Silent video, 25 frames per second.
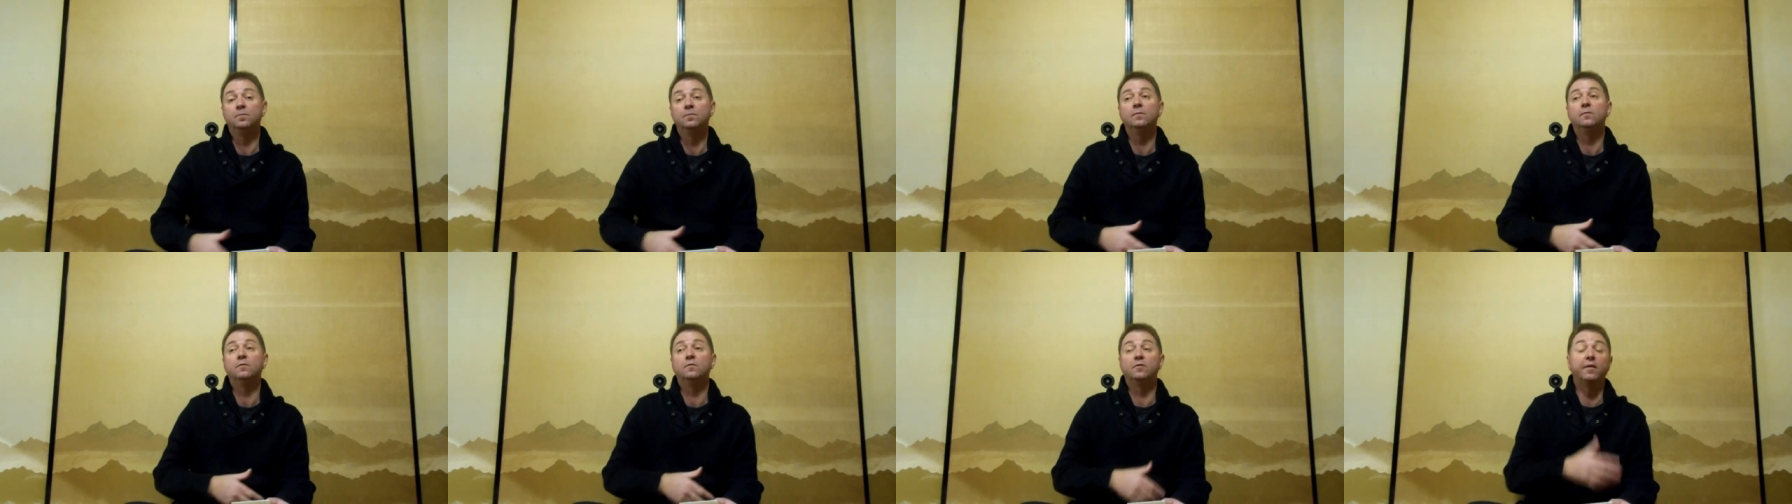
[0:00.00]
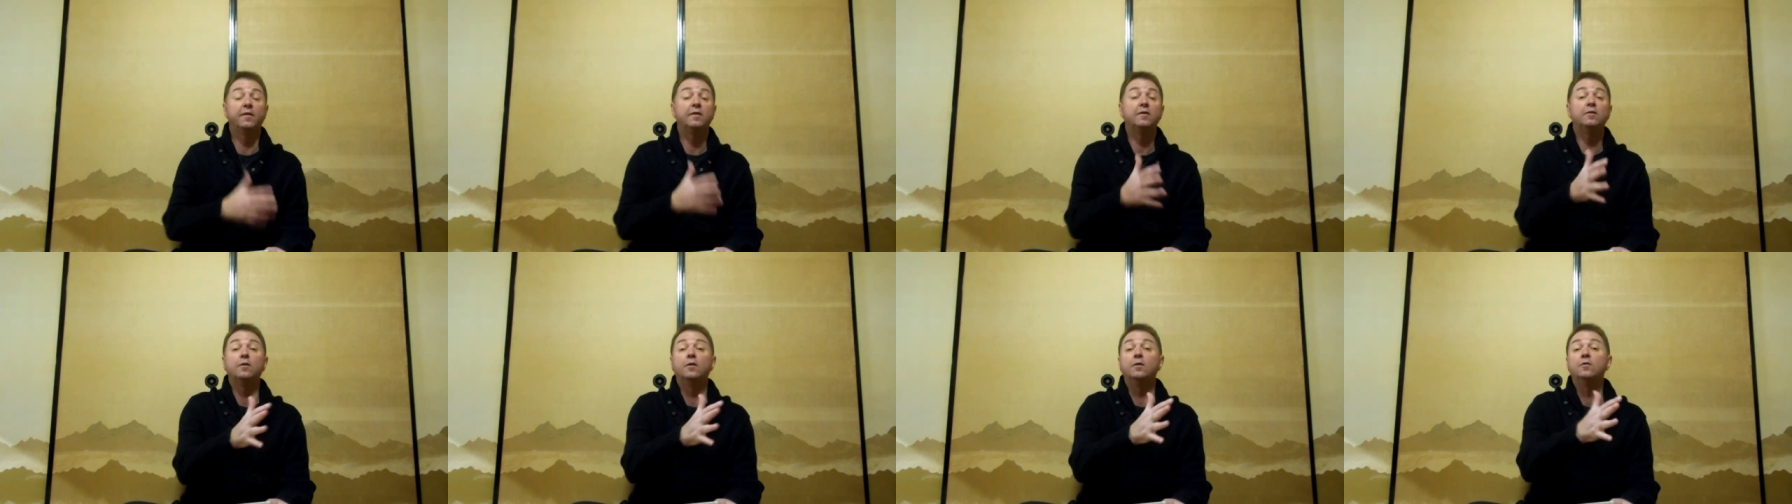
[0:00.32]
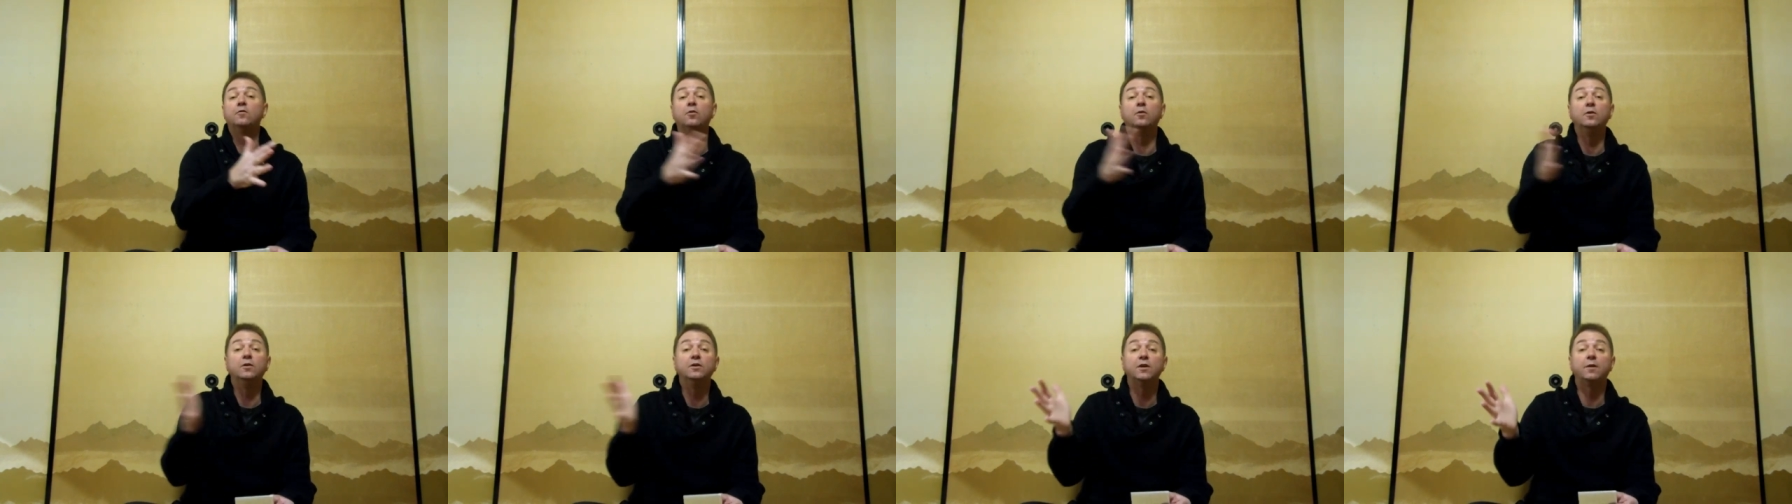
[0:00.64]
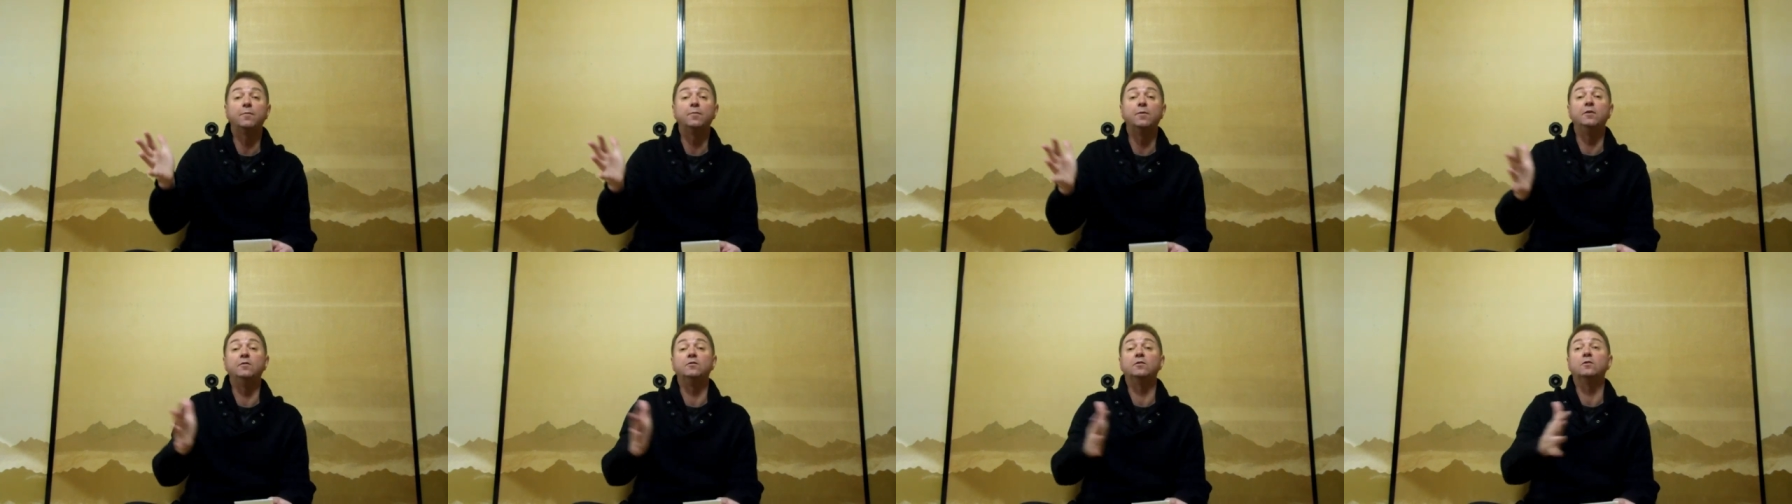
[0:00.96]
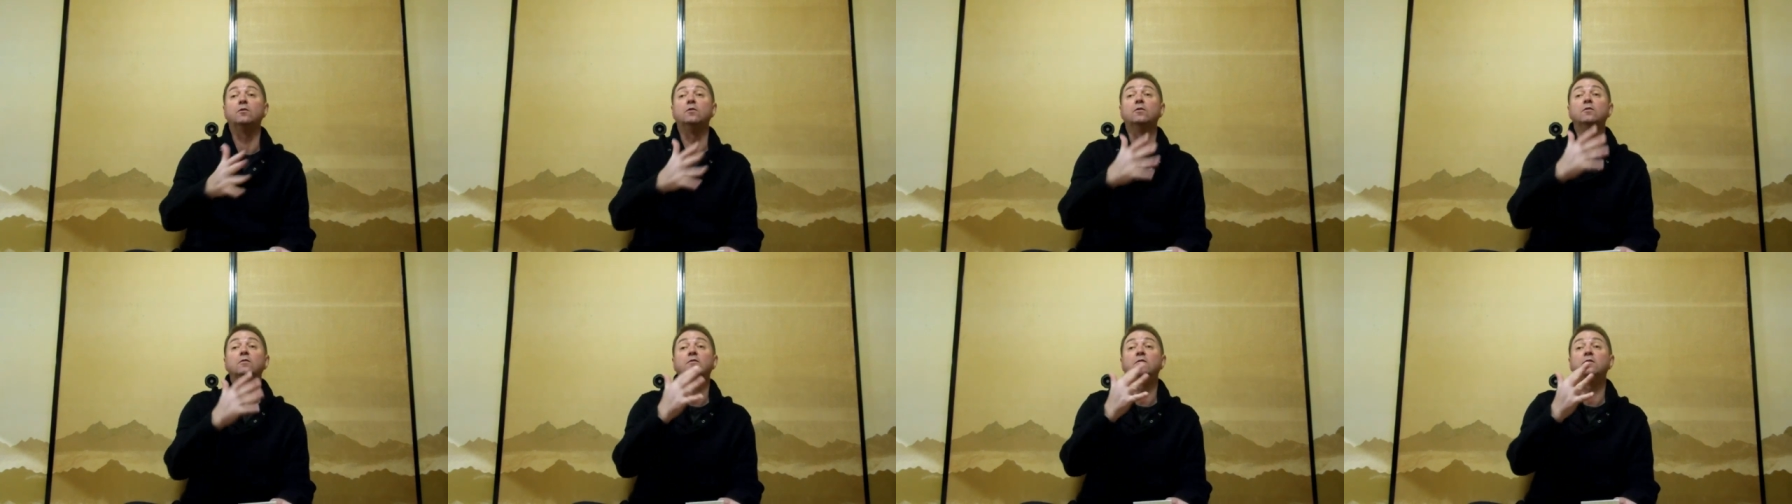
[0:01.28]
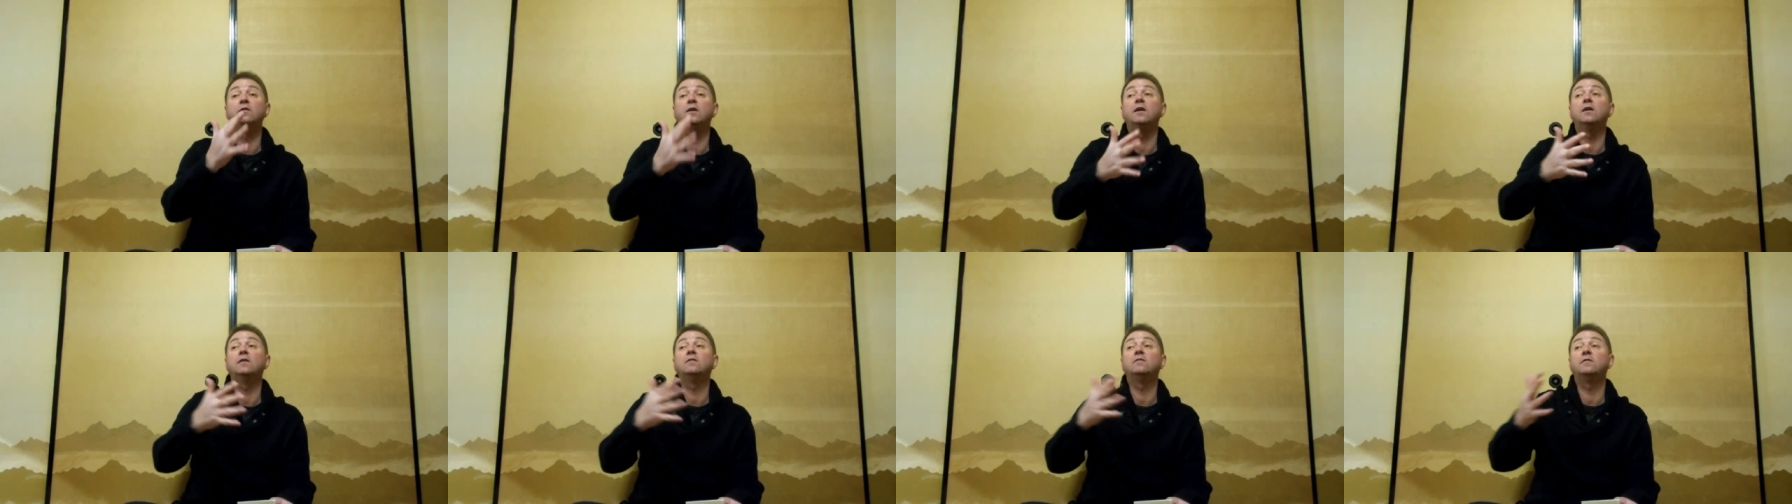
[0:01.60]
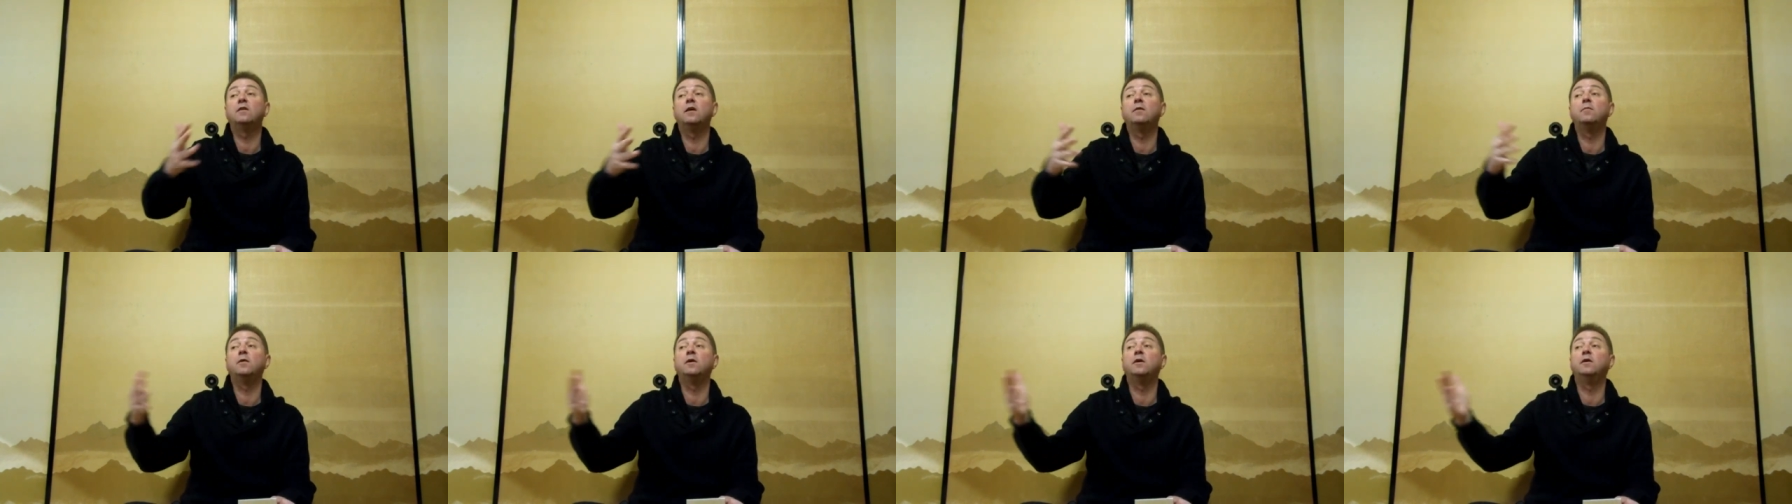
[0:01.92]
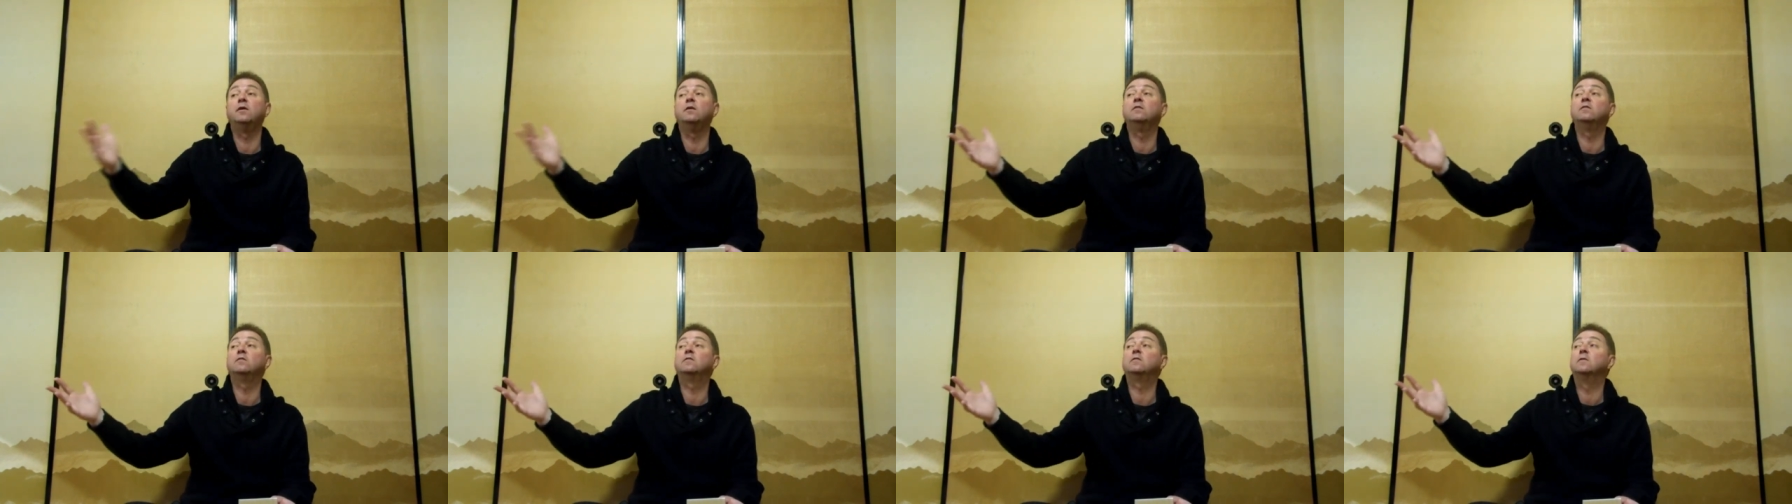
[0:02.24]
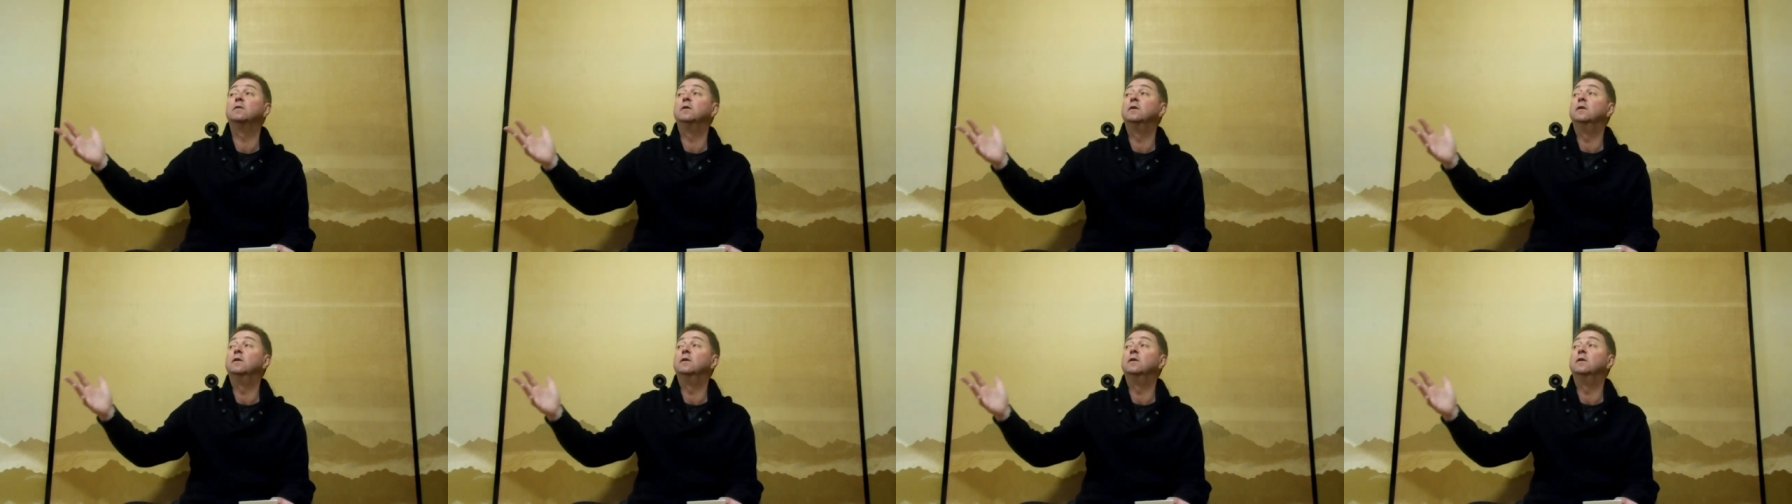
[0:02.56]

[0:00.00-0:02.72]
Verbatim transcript: so it's all in Japanese of course, today's tema is